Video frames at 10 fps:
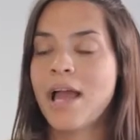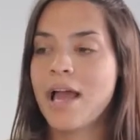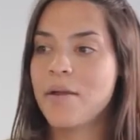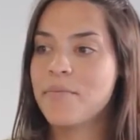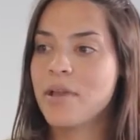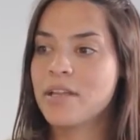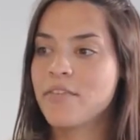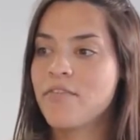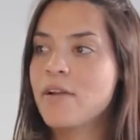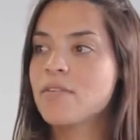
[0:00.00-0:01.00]
And I
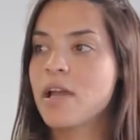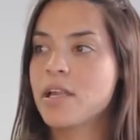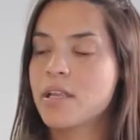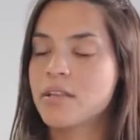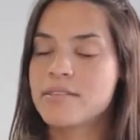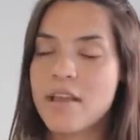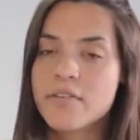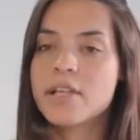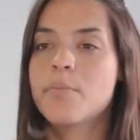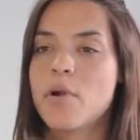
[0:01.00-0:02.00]
felt like,
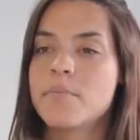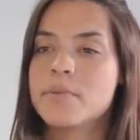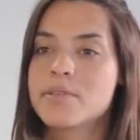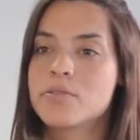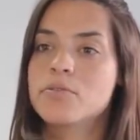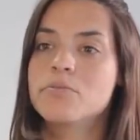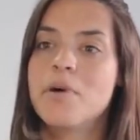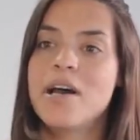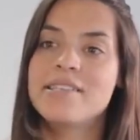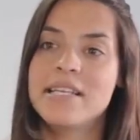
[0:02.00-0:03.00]
definitely at primary school,
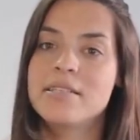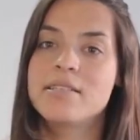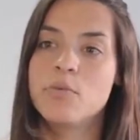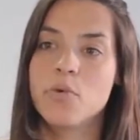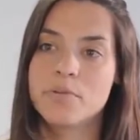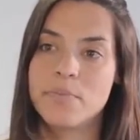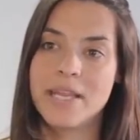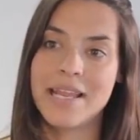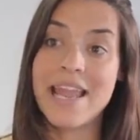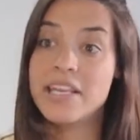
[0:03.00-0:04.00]
my identity was
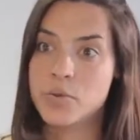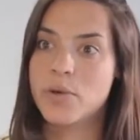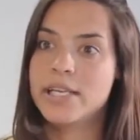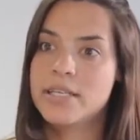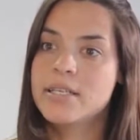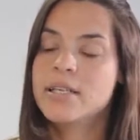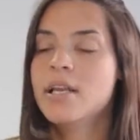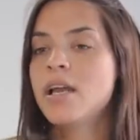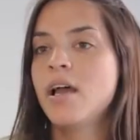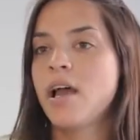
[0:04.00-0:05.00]
being a twin.
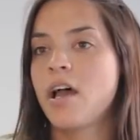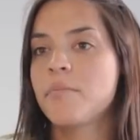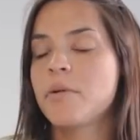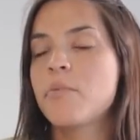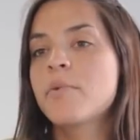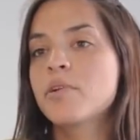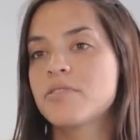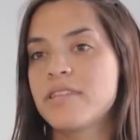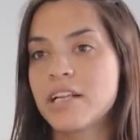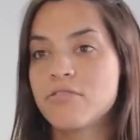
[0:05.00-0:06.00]
And when we got
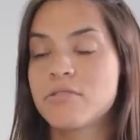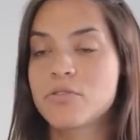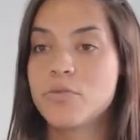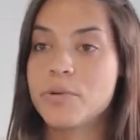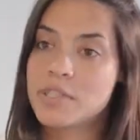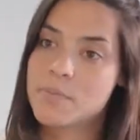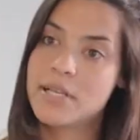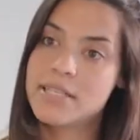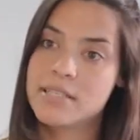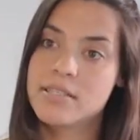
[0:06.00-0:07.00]
to secondary school, we were
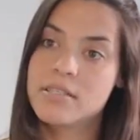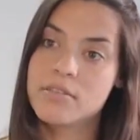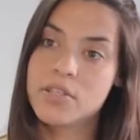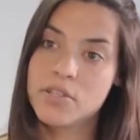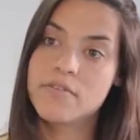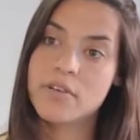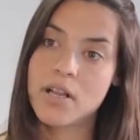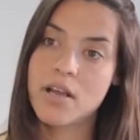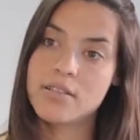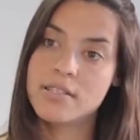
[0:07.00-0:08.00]
split into two different
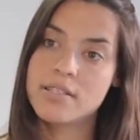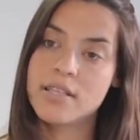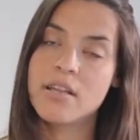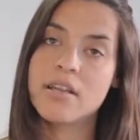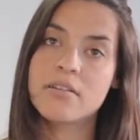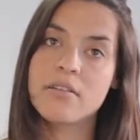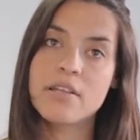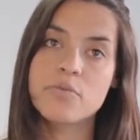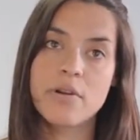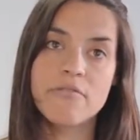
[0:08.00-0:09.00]
classes, and
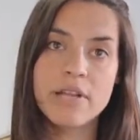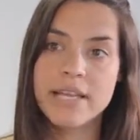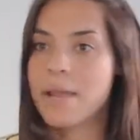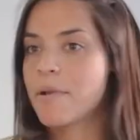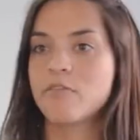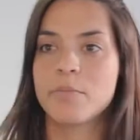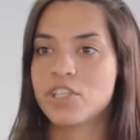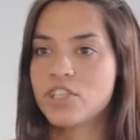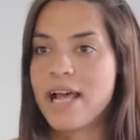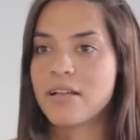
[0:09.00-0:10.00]
that's where I really came out of my
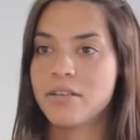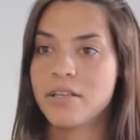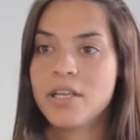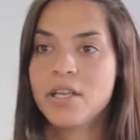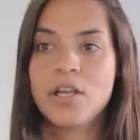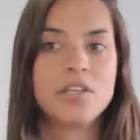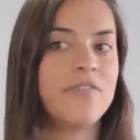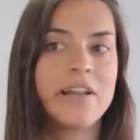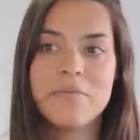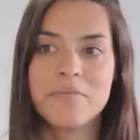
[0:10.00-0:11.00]
shell and
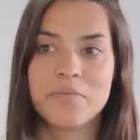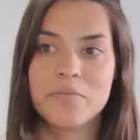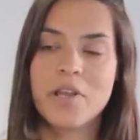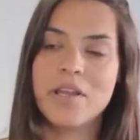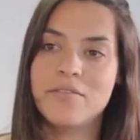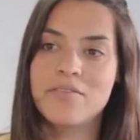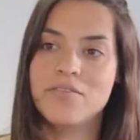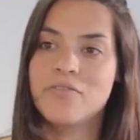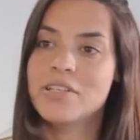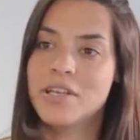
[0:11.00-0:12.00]
developed
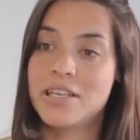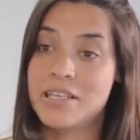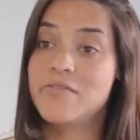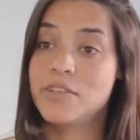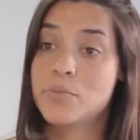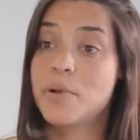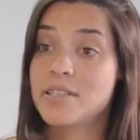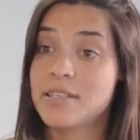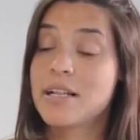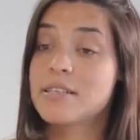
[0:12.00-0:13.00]
an individual
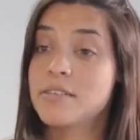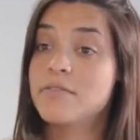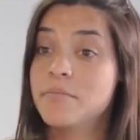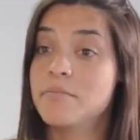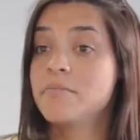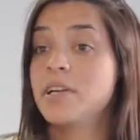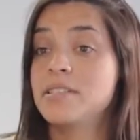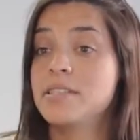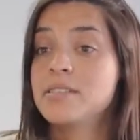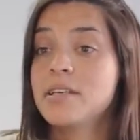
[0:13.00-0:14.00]
personality from my
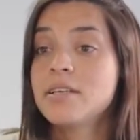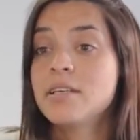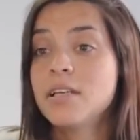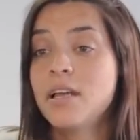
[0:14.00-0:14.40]
sister,